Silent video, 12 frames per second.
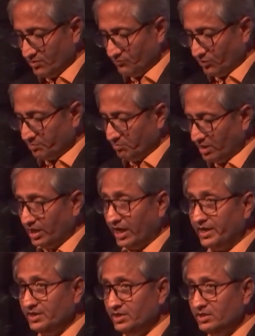for
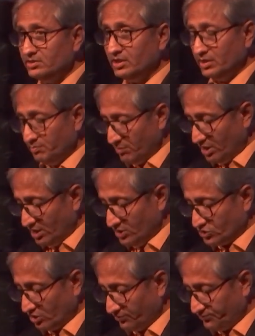maligning the
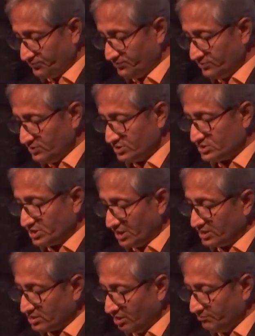image of
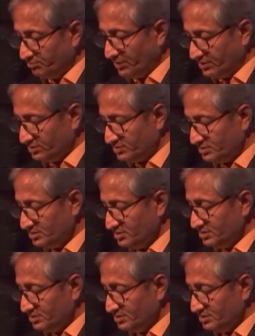state government.